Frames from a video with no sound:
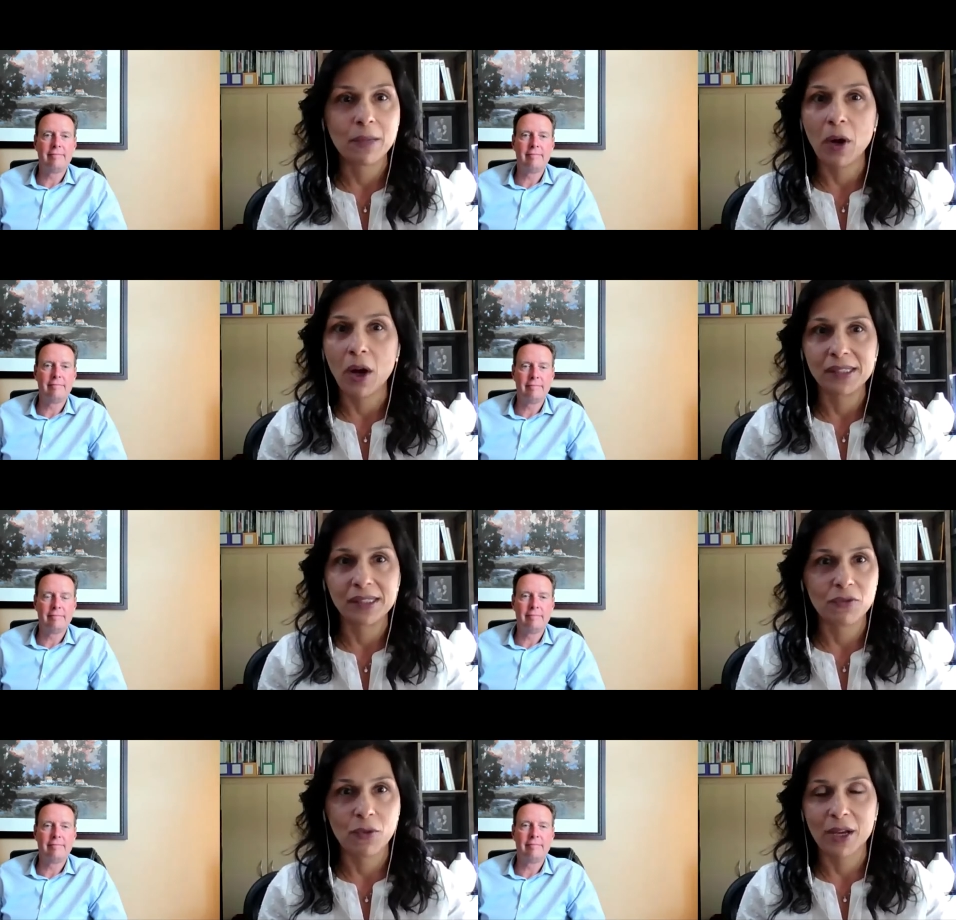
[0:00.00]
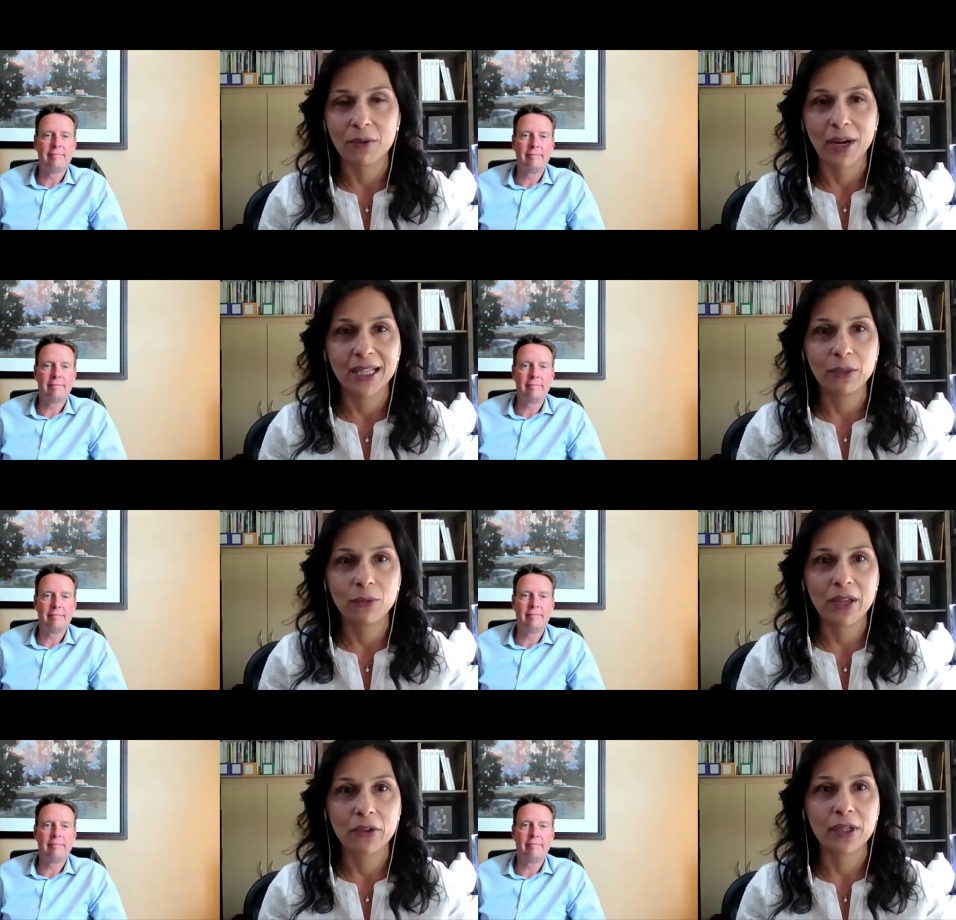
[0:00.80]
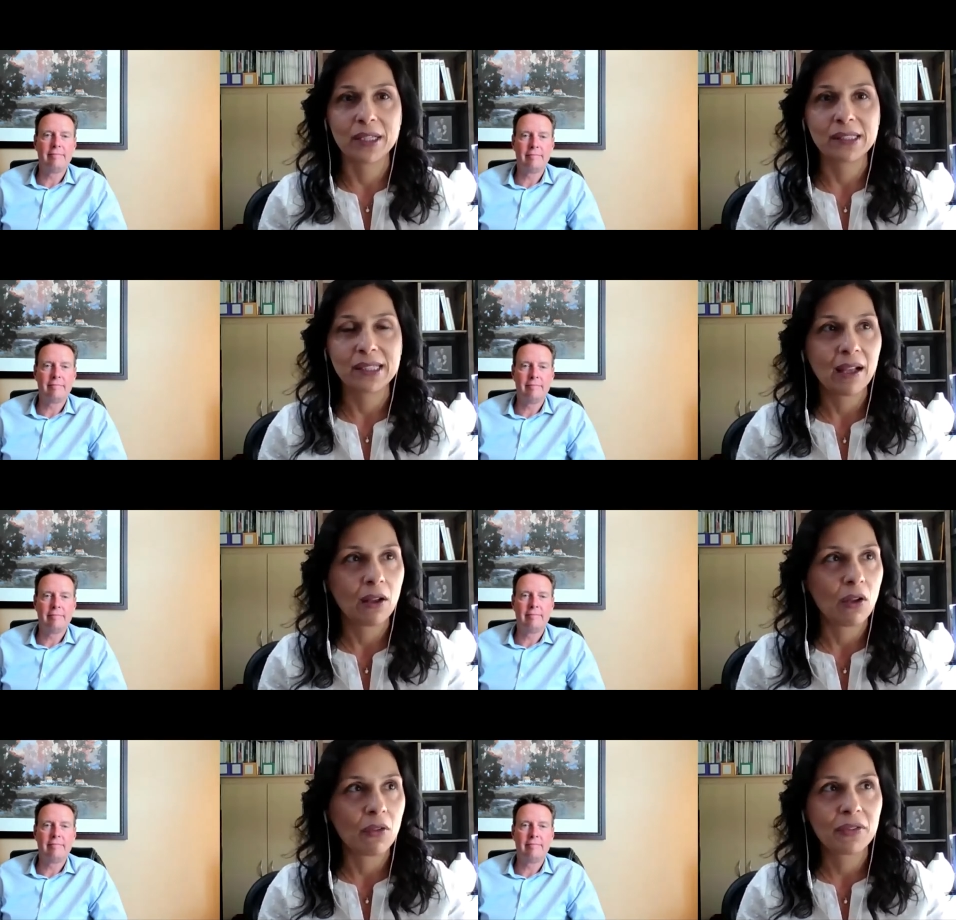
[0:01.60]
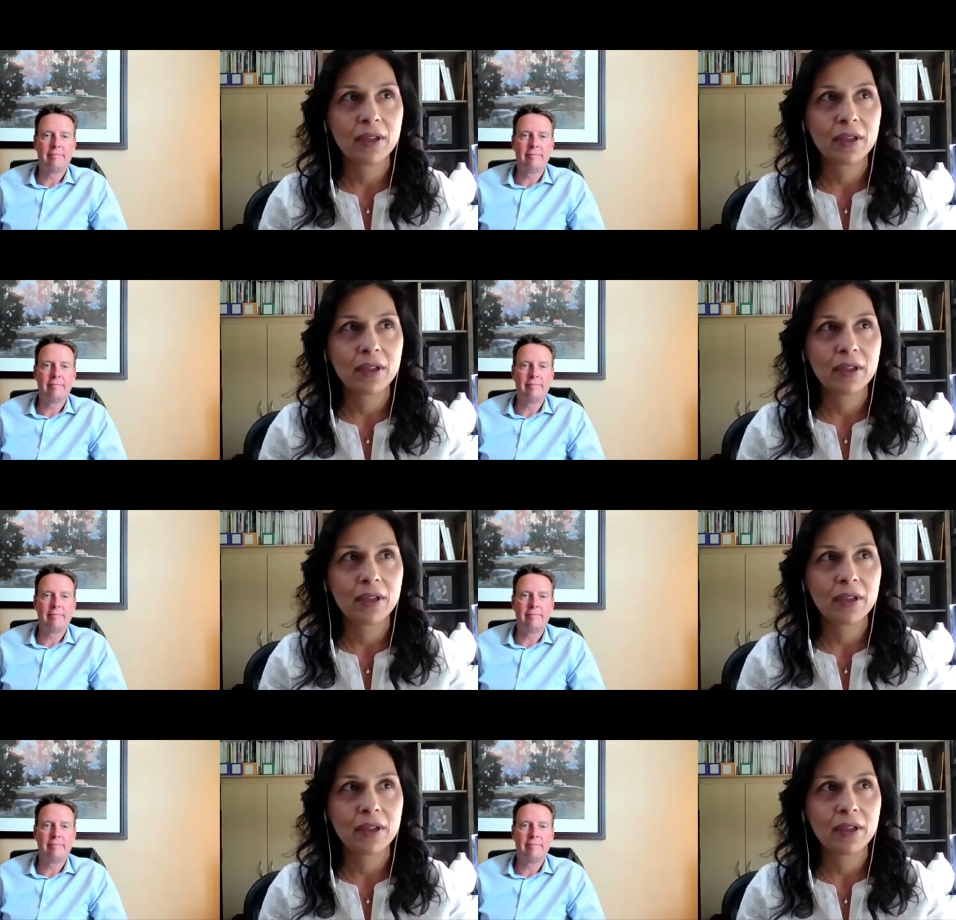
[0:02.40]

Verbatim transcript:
Speaker 1: in a positive way right whether it's health